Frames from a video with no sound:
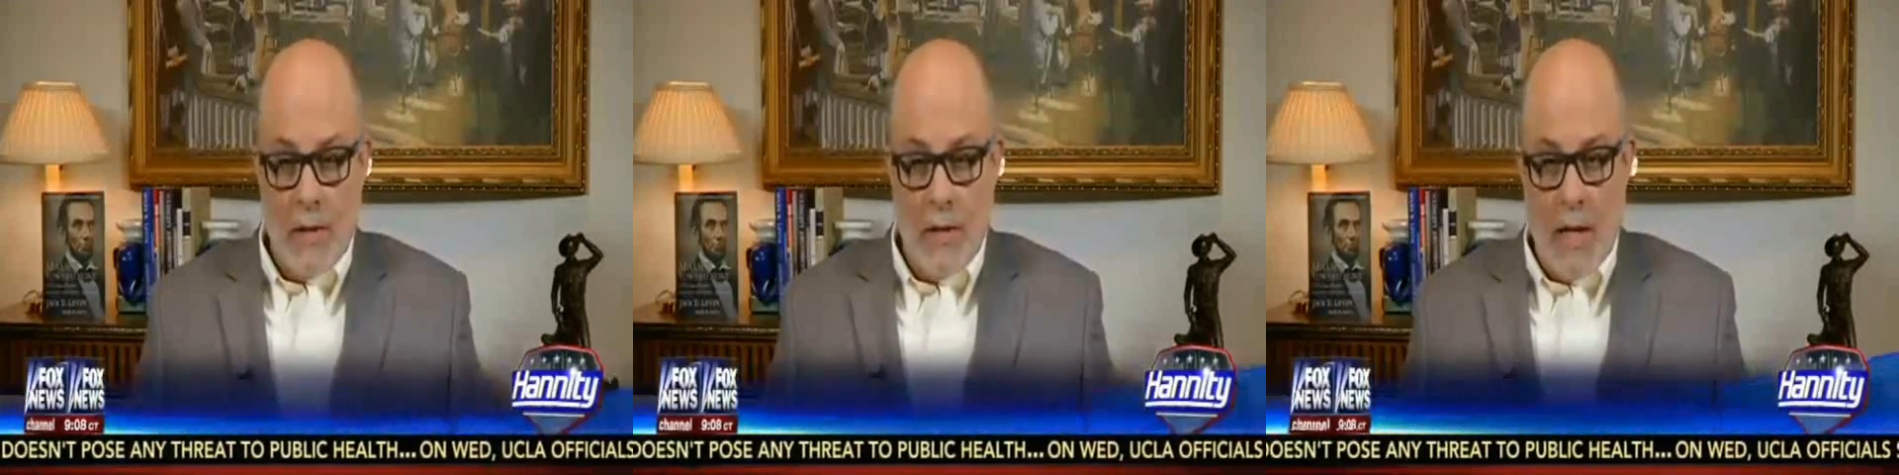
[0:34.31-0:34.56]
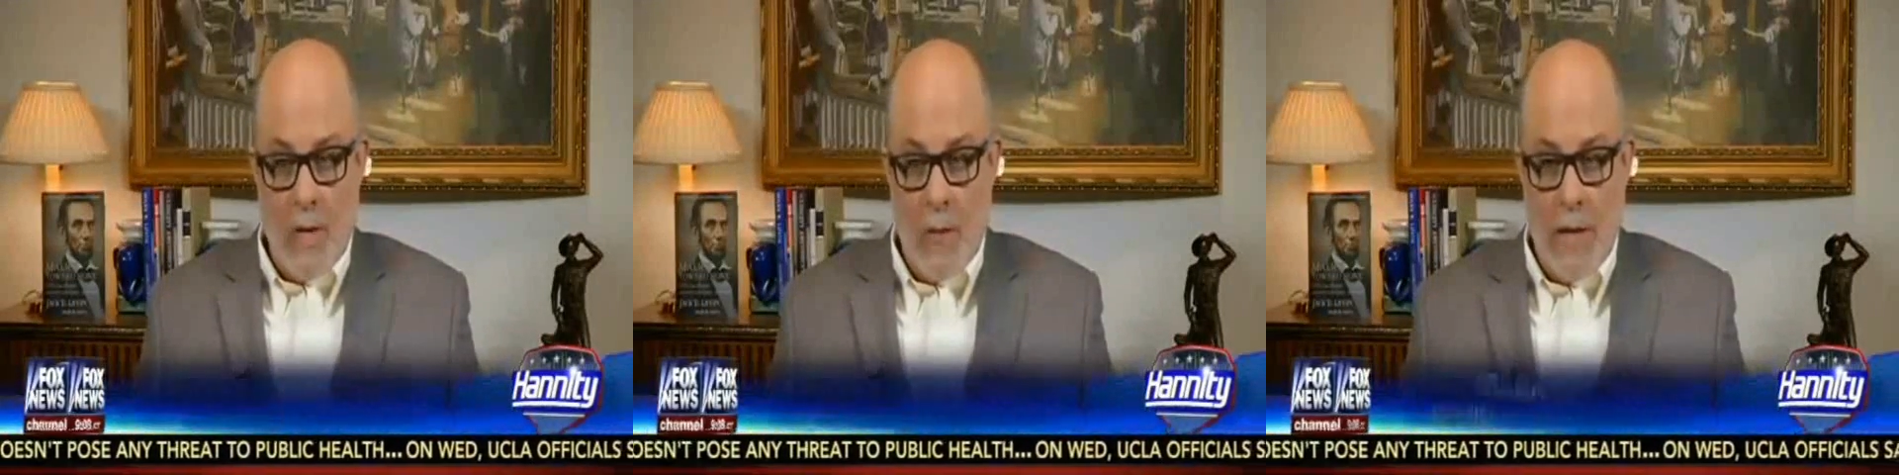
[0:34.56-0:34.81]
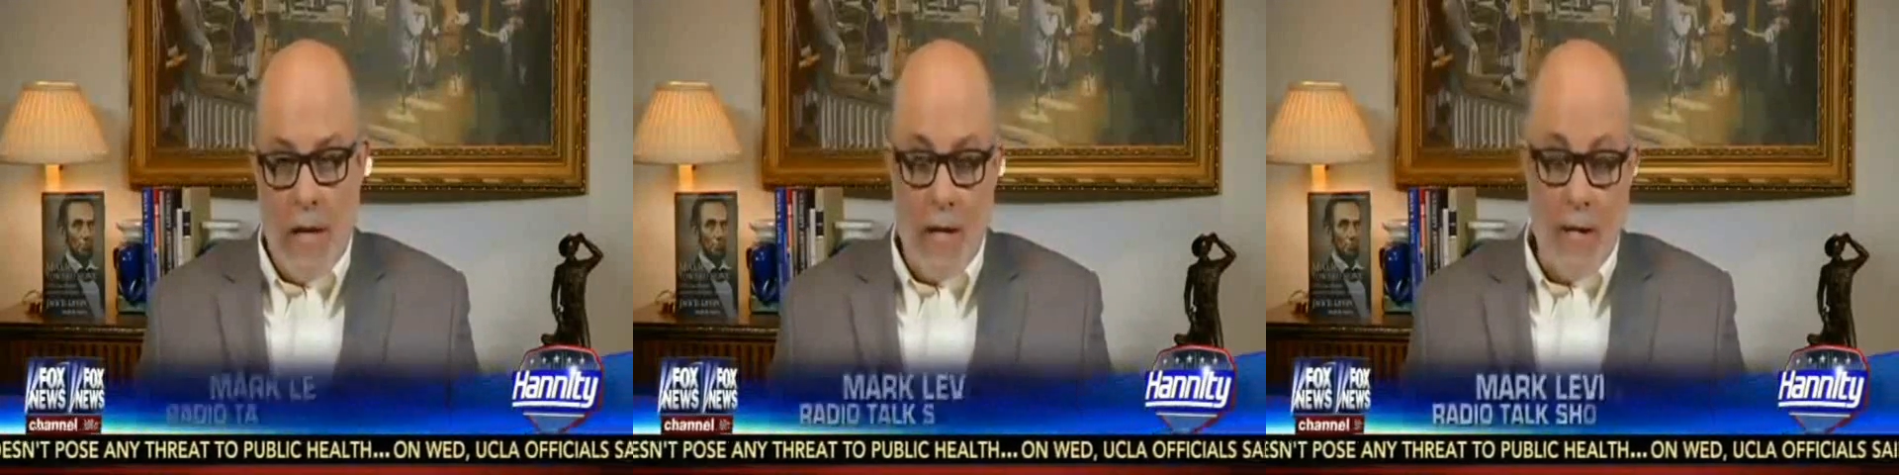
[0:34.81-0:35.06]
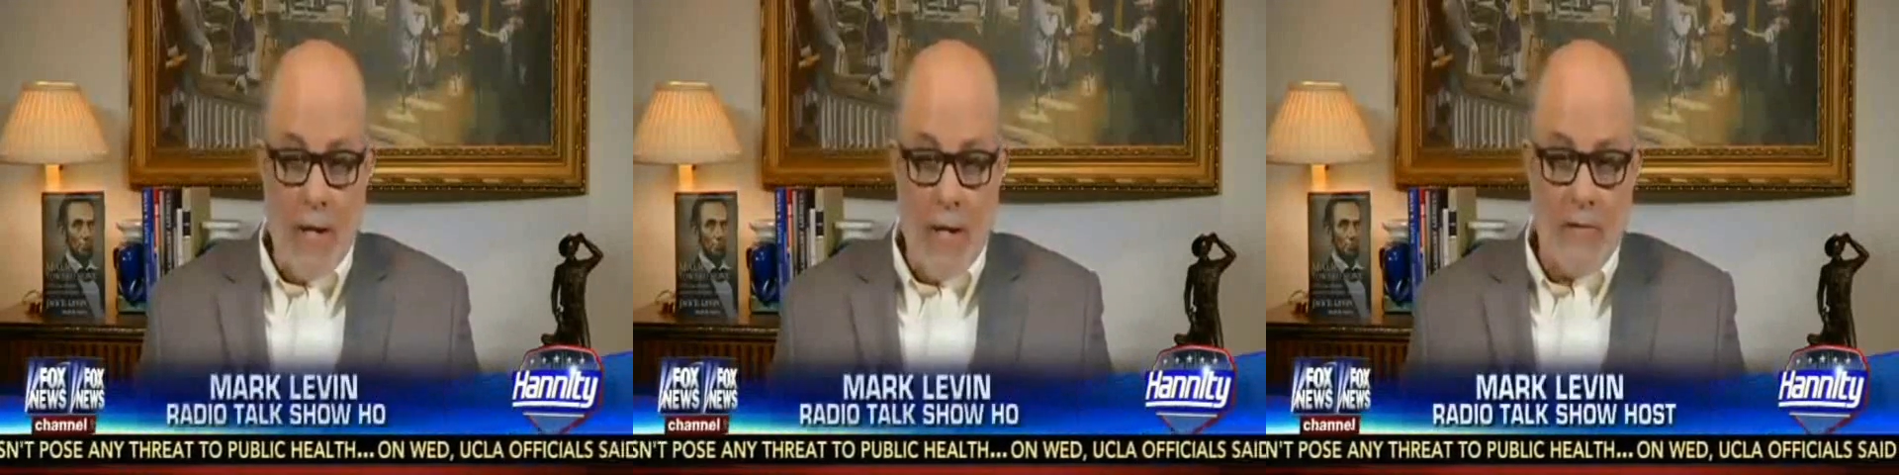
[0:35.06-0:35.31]
And I would
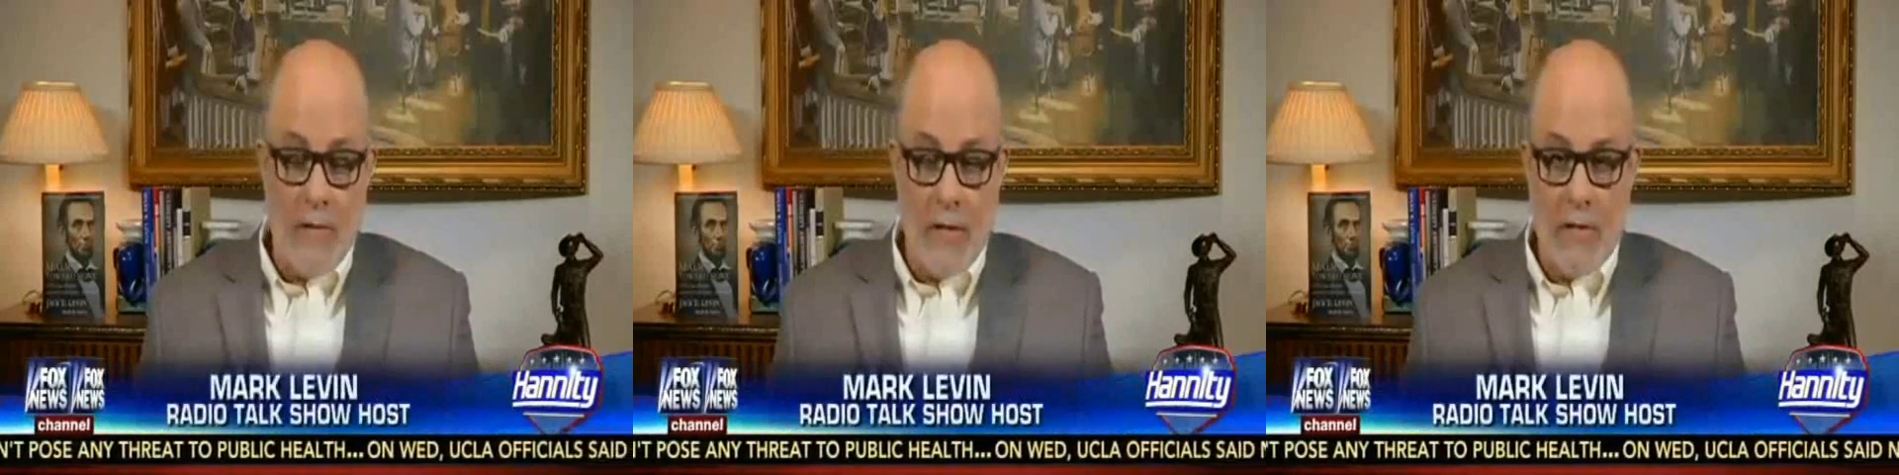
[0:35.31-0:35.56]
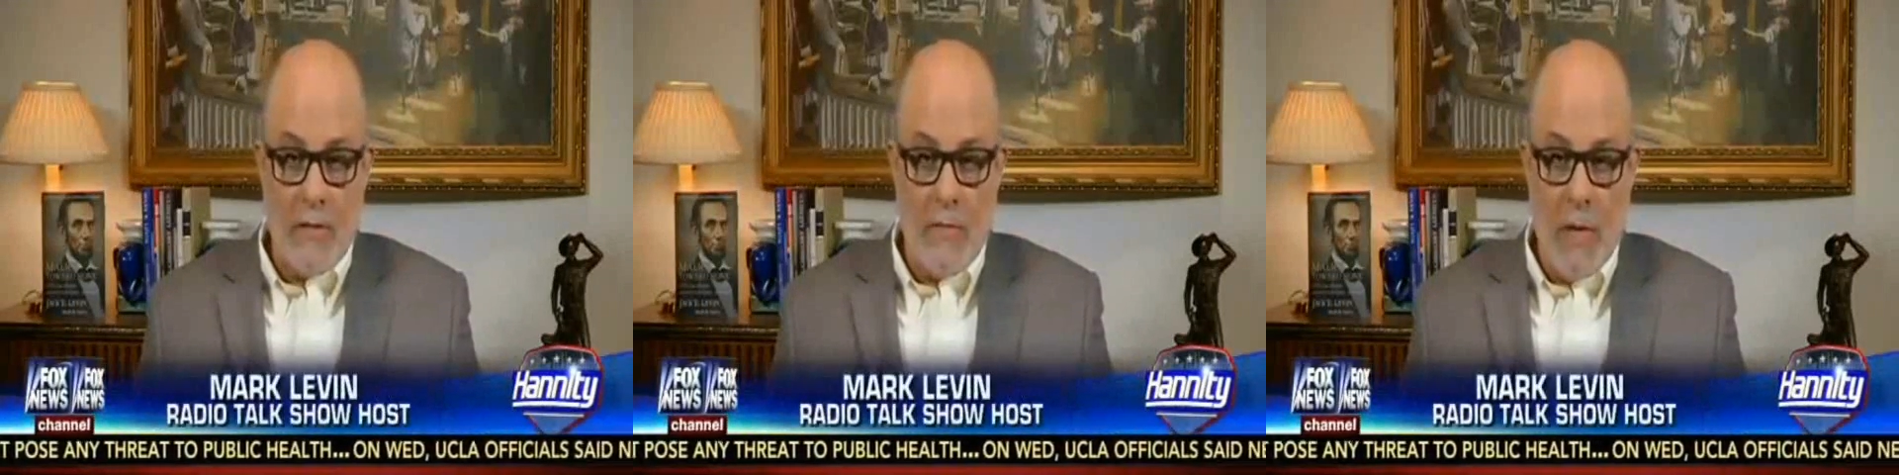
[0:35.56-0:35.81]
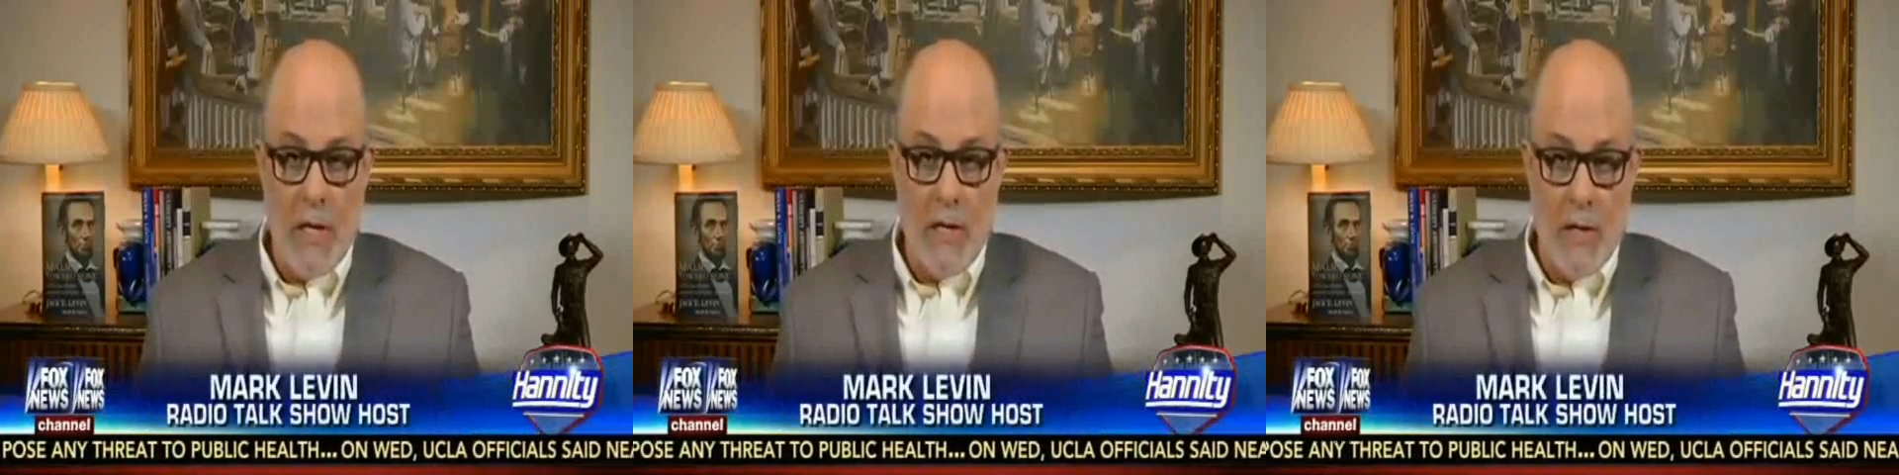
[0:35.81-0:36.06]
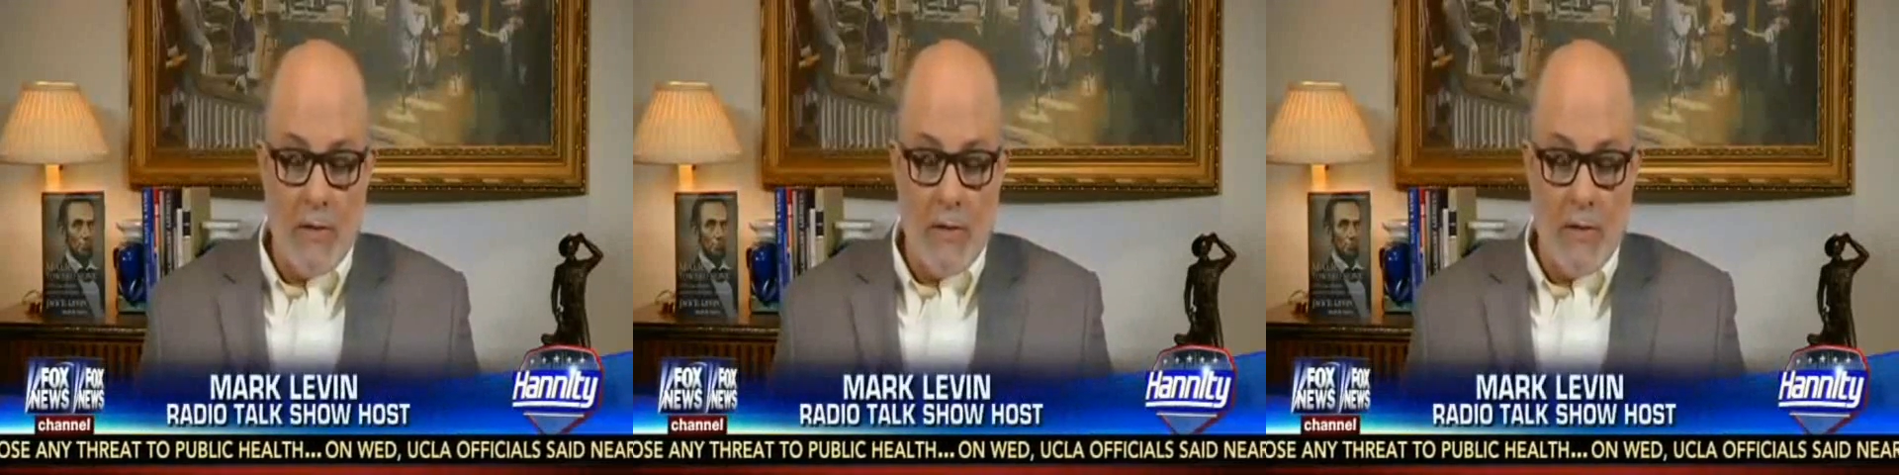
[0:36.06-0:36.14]
add, and I've said this many